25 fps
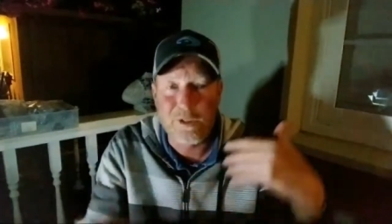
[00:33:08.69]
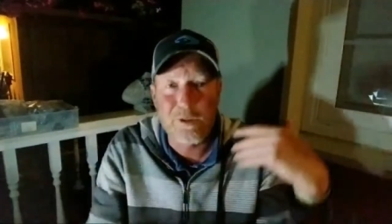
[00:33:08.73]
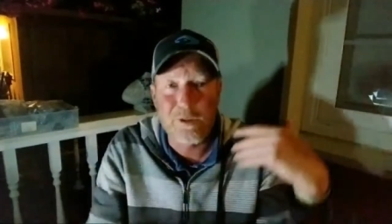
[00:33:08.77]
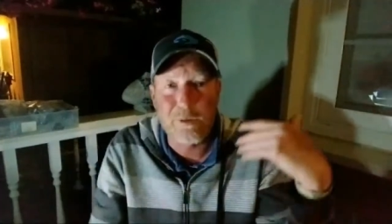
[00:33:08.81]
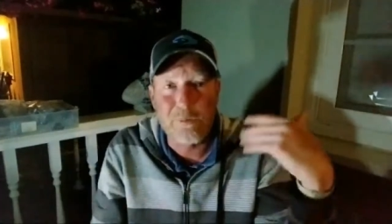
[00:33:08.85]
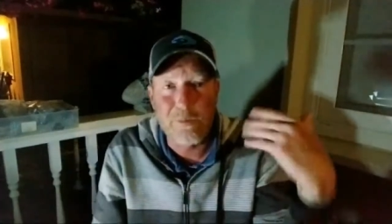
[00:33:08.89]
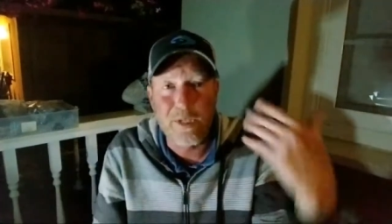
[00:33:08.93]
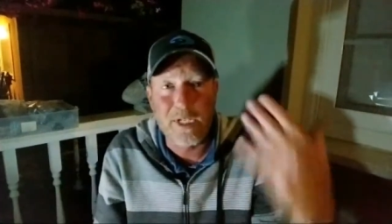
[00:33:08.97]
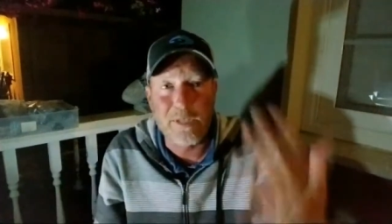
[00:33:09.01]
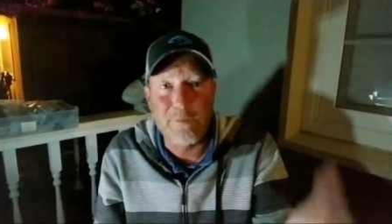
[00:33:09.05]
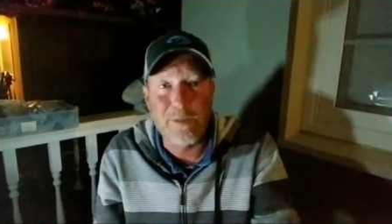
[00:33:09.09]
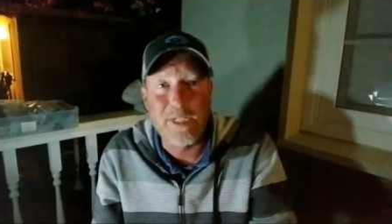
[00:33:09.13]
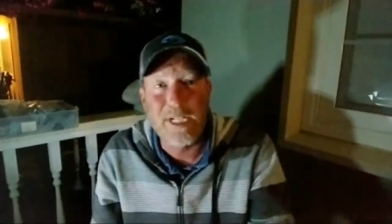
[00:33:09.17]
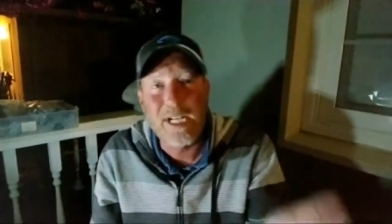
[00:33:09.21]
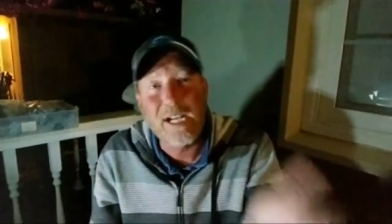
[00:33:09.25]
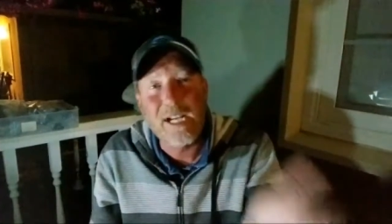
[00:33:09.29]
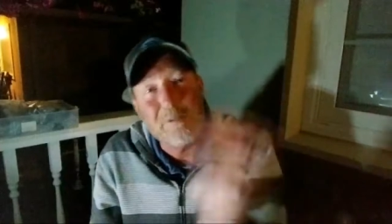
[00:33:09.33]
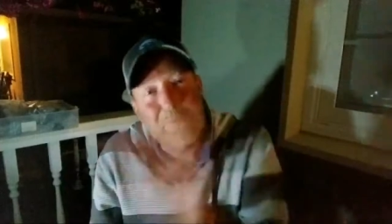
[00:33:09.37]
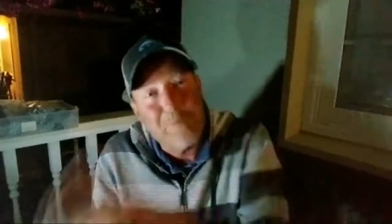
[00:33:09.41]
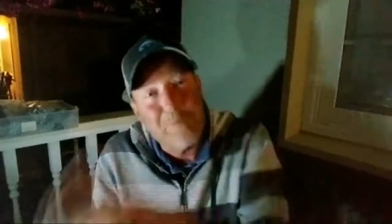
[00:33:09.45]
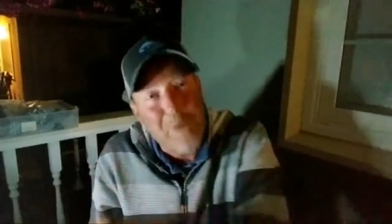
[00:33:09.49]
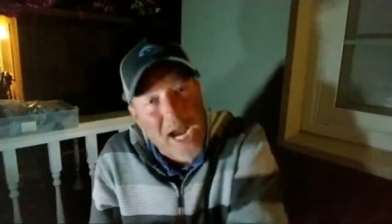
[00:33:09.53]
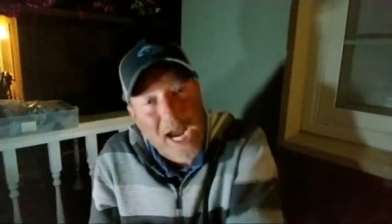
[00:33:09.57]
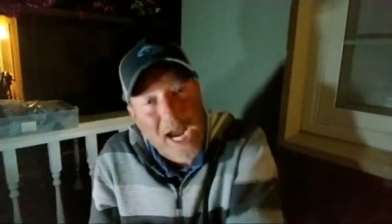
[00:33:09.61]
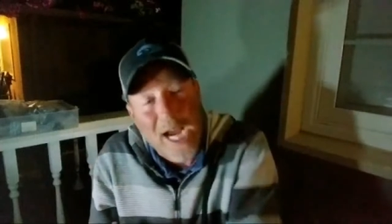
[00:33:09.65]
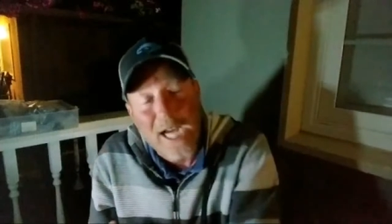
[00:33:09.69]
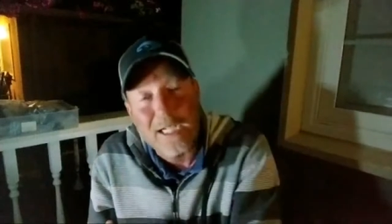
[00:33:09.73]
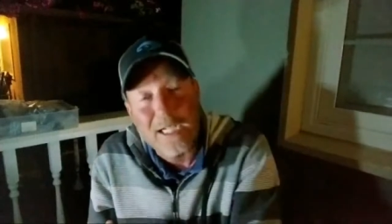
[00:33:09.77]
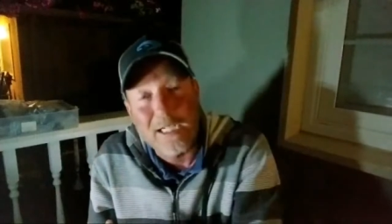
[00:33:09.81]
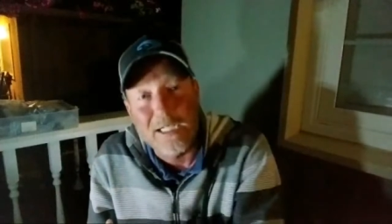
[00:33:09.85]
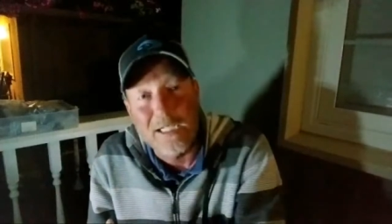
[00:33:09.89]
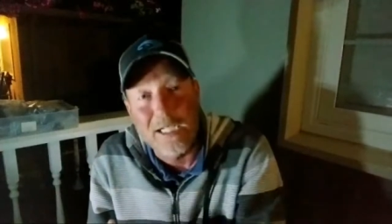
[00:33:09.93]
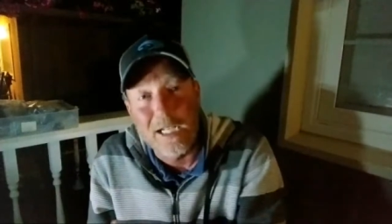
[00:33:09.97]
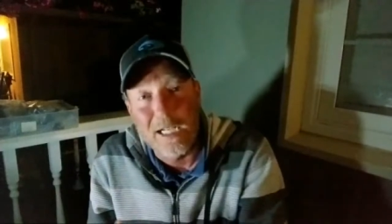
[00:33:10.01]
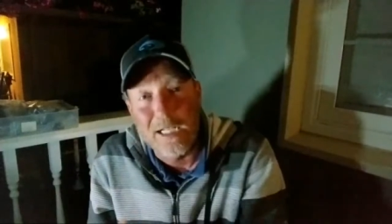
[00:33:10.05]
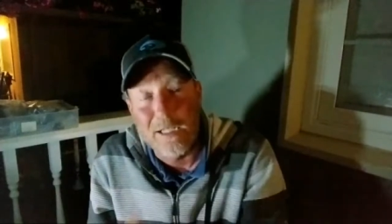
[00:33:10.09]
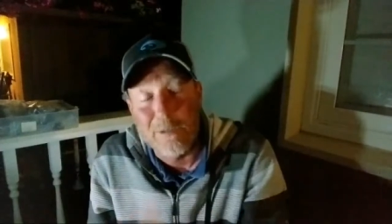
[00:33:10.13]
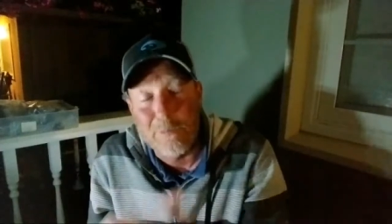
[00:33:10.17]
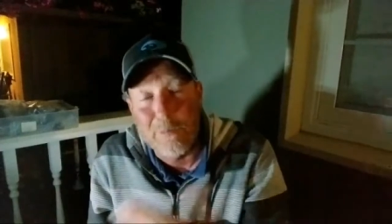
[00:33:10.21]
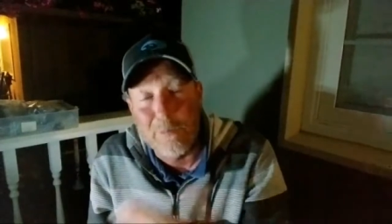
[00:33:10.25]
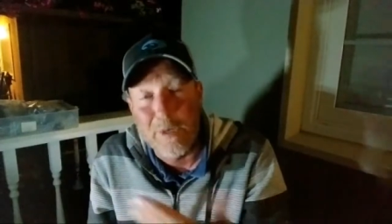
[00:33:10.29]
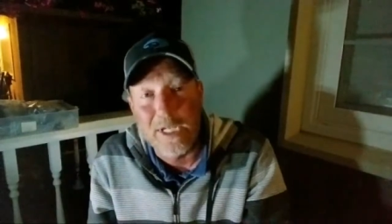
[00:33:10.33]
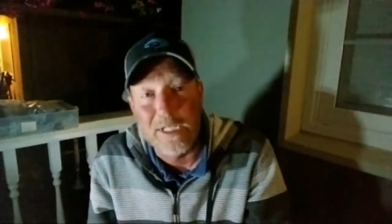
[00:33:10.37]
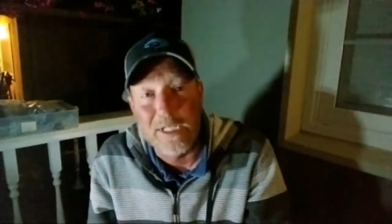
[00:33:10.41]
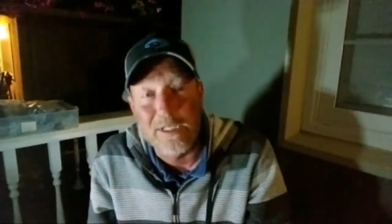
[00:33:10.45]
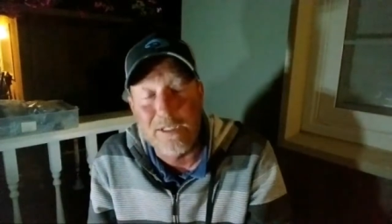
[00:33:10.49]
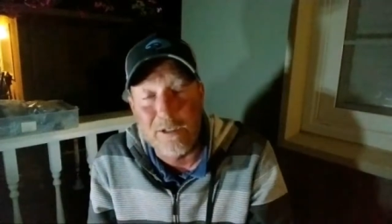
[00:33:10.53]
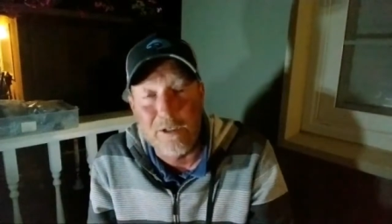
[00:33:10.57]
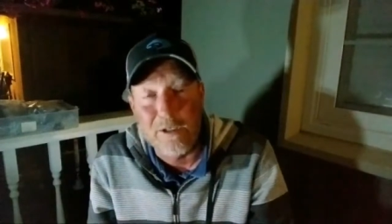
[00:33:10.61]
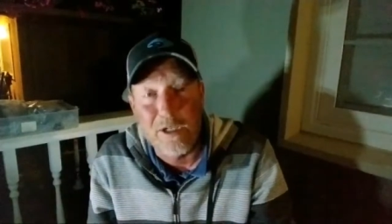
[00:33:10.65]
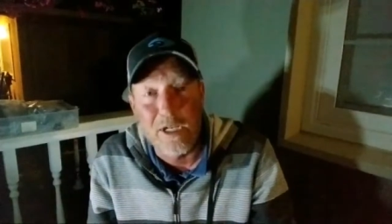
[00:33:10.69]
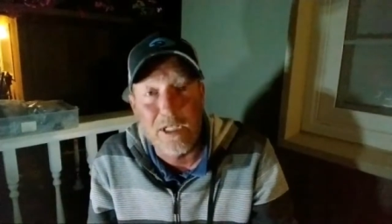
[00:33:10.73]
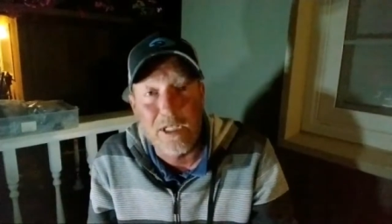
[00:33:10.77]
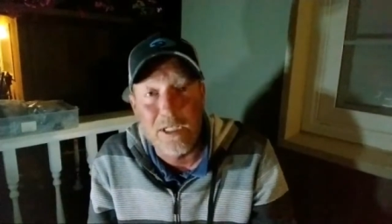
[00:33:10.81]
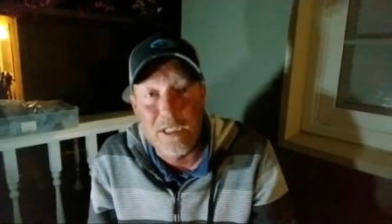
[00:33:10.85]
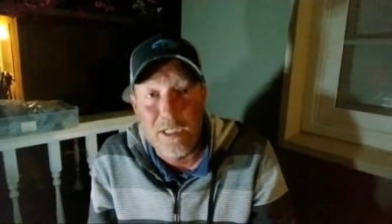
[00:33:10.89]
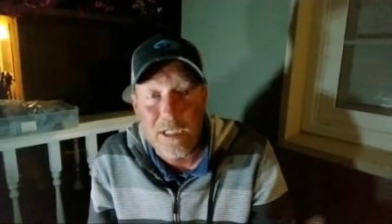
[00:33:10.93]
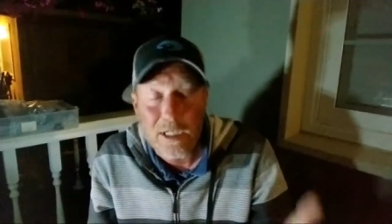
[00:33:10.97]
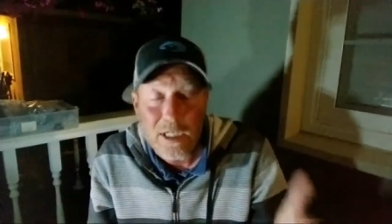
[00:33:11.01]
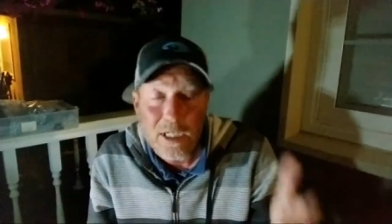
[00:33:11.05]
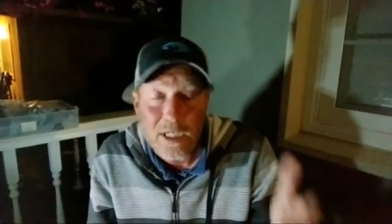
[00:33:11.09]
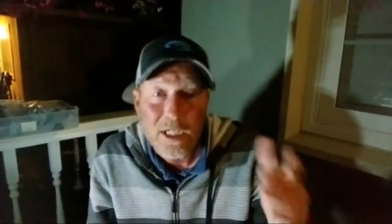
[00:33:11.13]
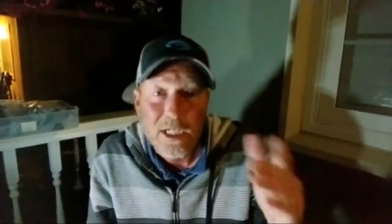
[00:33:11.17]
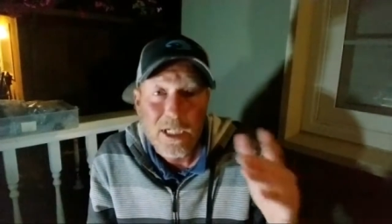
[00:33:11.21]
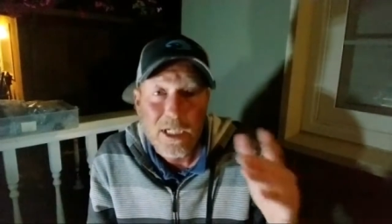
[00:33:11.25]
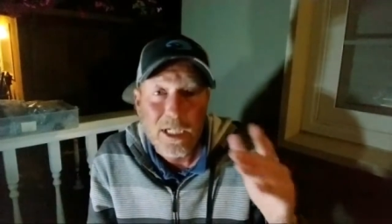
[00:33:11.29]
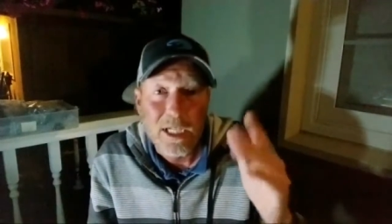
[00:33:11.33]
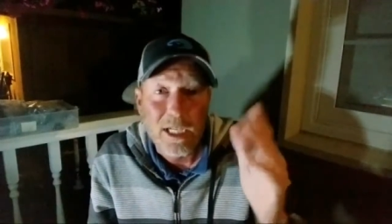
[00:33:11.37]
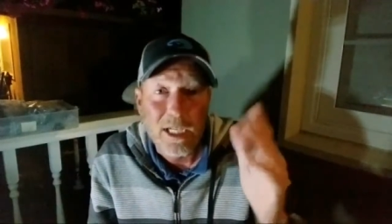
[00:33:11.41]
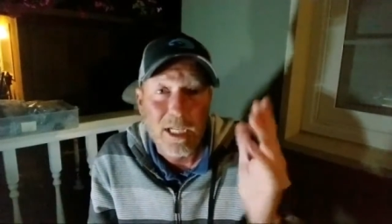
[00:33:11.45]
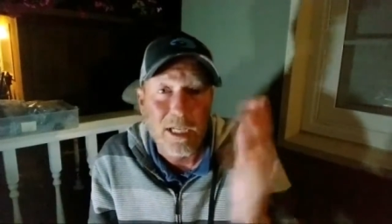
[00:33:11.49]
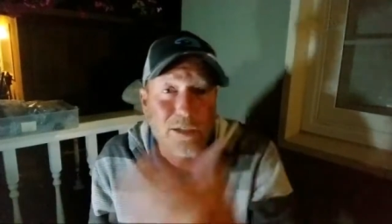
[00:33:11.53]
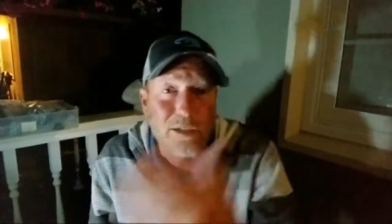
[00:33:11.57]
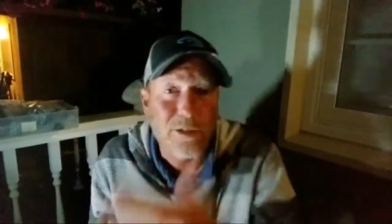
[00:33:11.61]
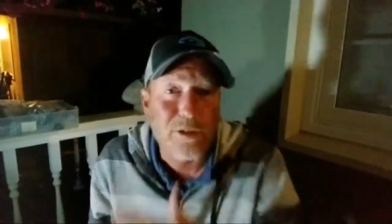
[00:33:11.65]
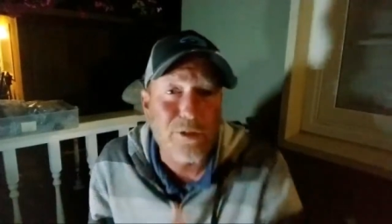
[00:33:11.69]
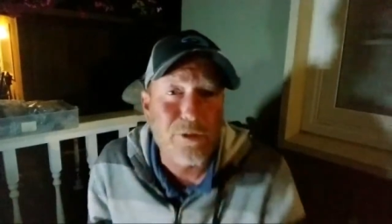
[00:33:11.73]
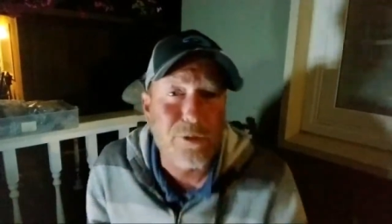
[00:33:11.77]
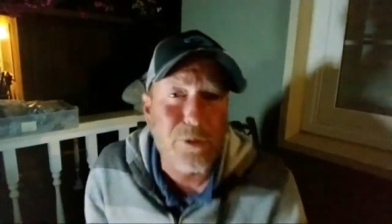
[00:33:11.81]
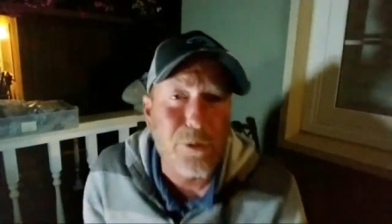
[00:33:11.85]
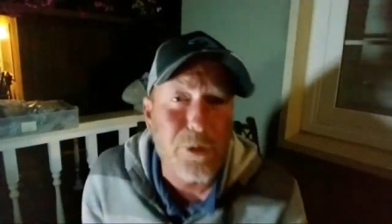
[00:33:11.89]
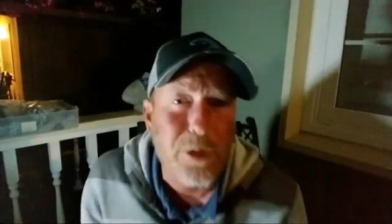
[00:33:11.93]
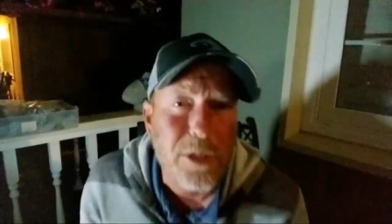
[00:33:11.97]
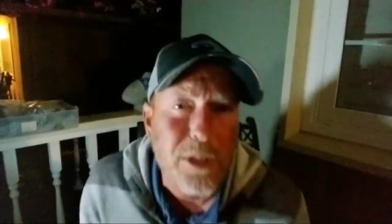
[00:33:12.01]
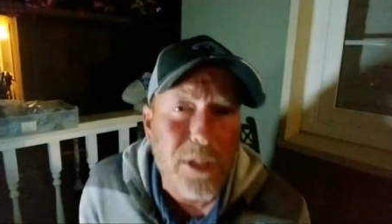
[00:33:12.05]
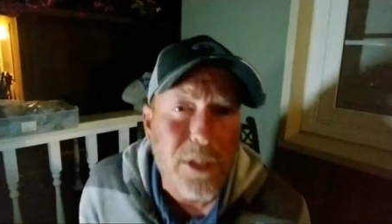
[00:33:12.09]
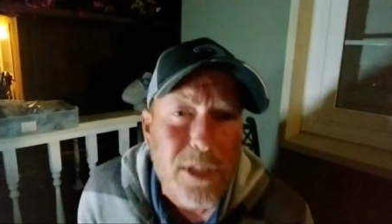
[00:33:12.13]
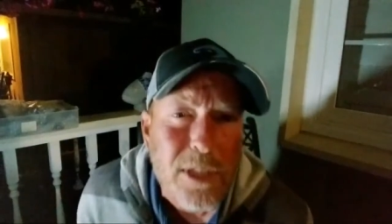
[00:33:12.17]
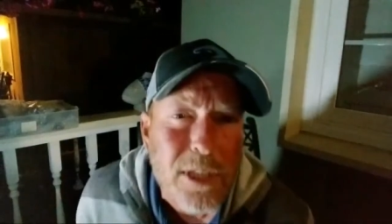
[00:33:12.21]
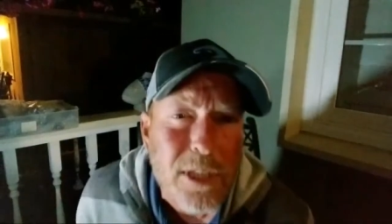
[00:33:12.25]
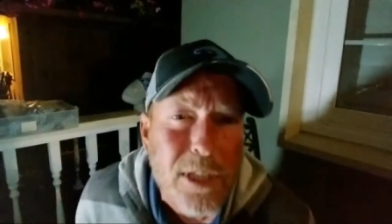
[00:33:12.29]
So I'm going to be cutting back on a lot of the baits that are on there and just doing